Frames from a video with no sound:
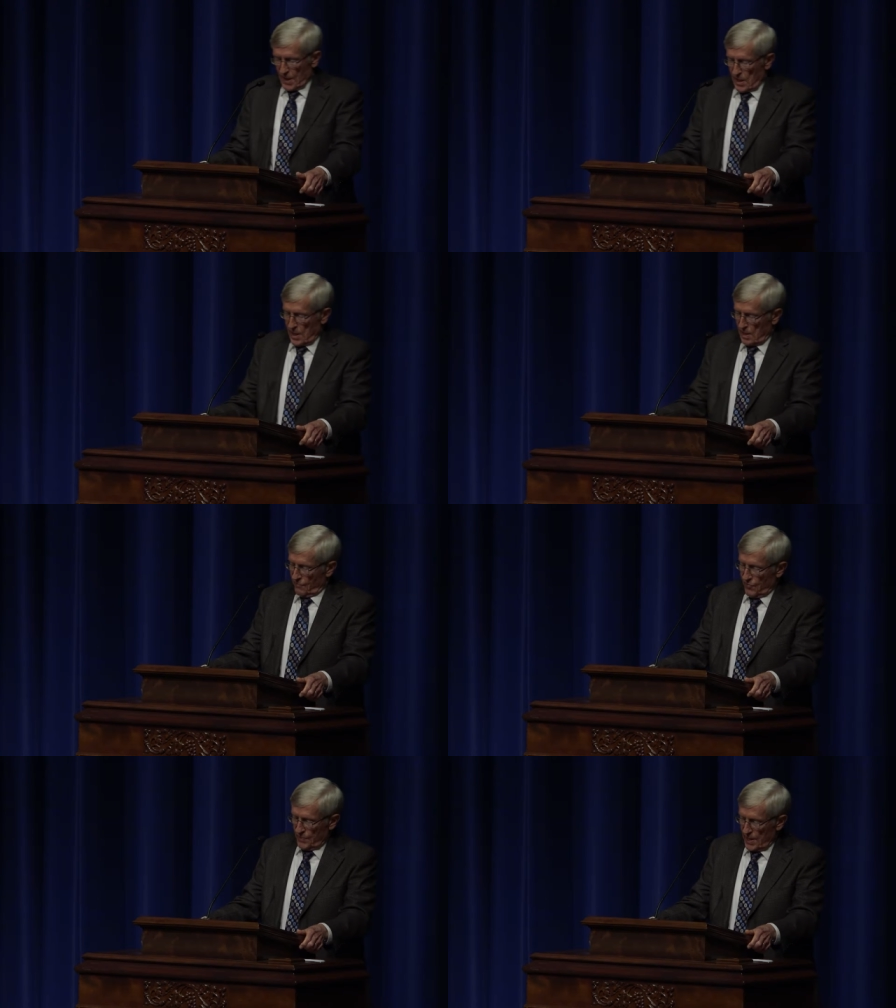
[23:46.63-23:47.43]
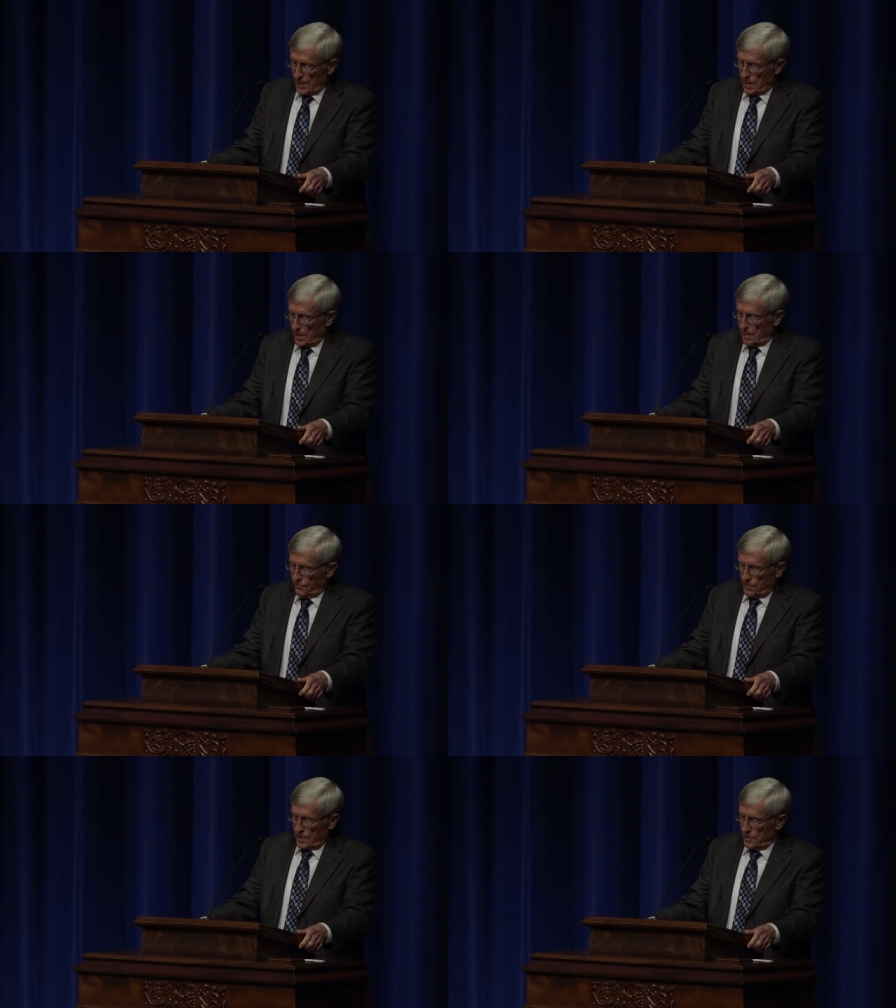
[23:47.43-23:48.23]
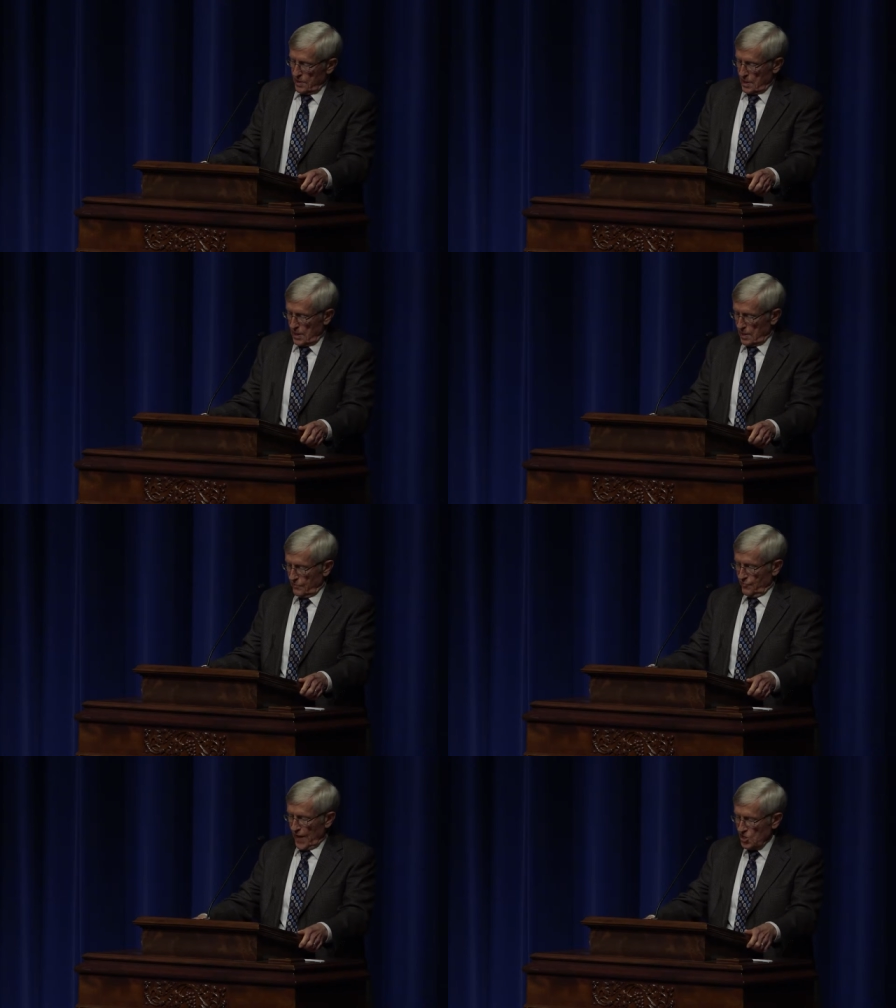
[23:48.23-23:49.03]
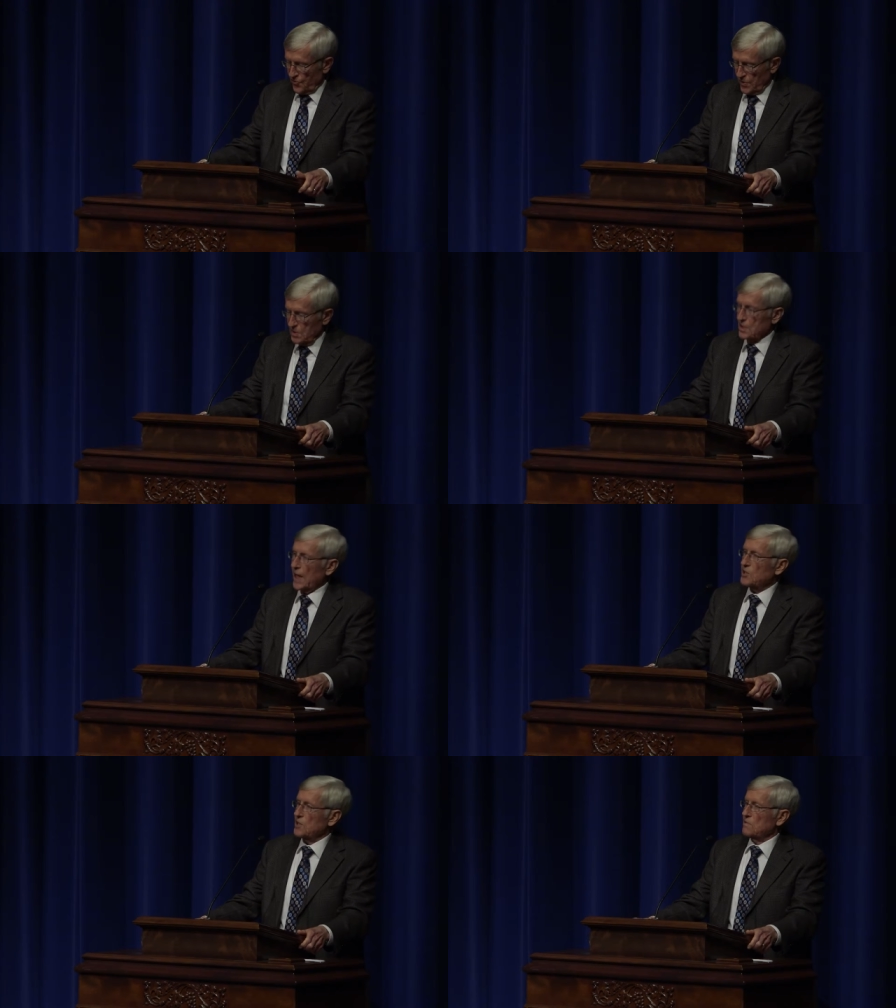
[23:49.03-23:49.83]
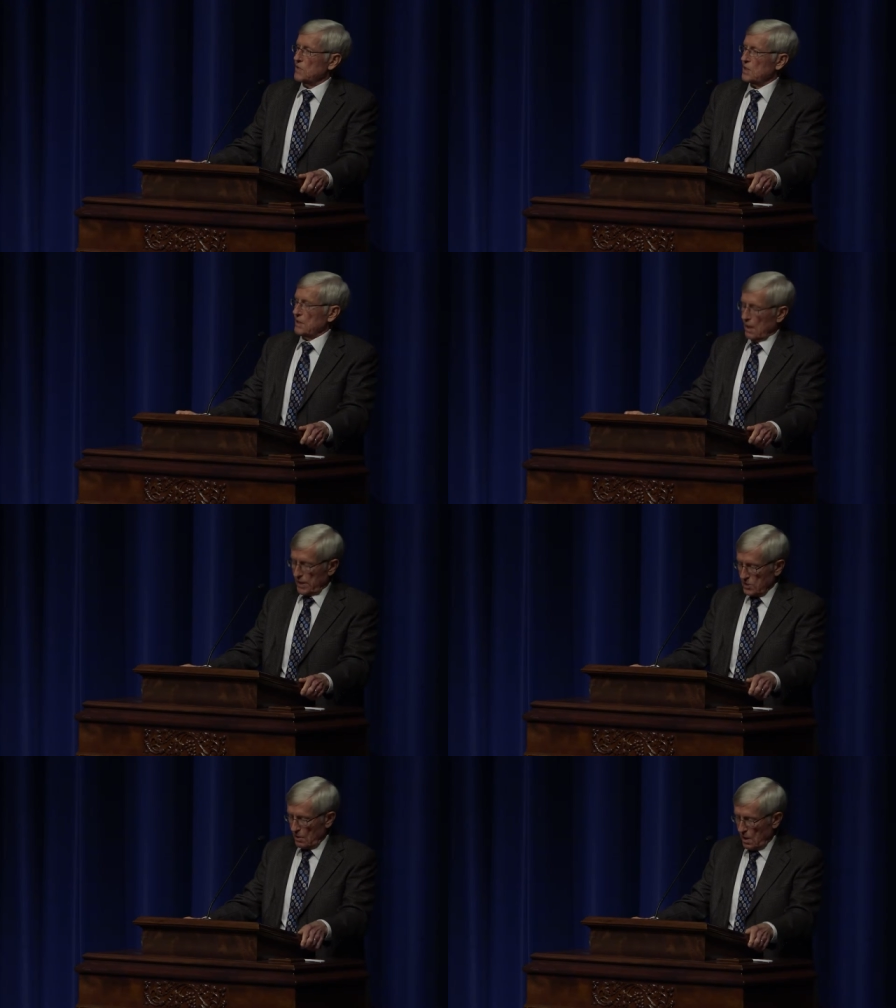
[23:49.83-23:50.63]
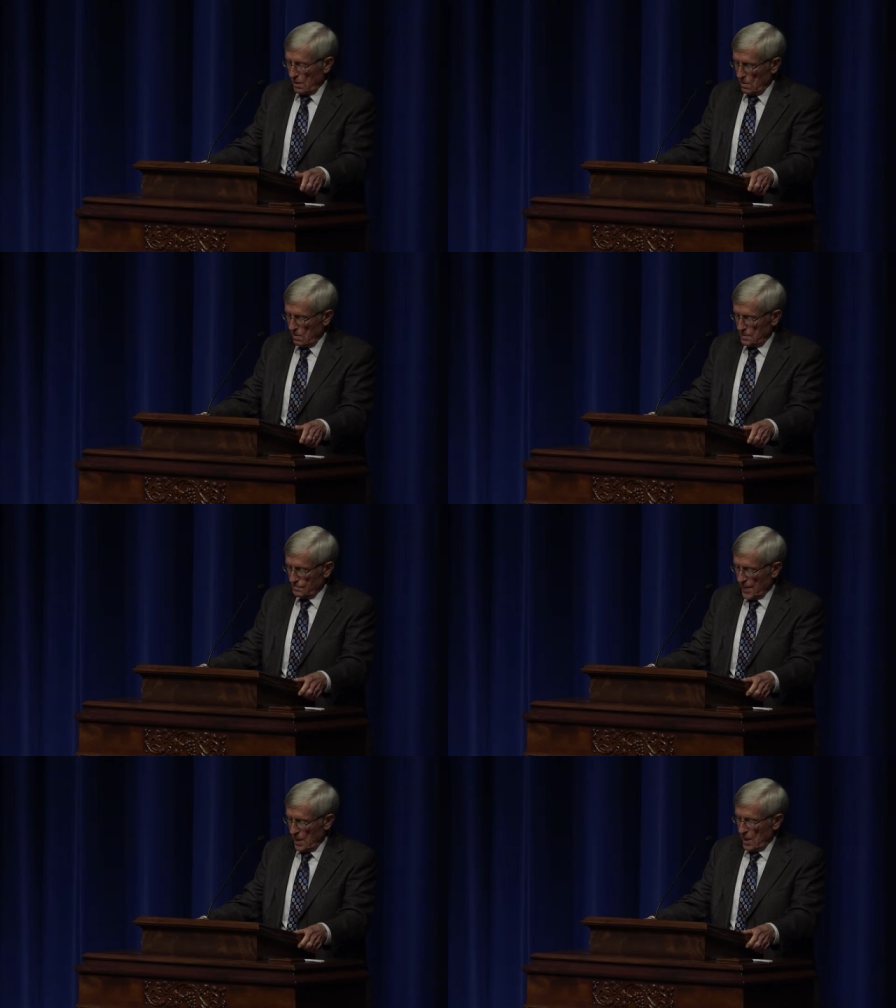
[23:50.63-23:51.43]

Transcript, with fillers: uh, the uh, uh, Fast Food Nation with Eric Slaughter, and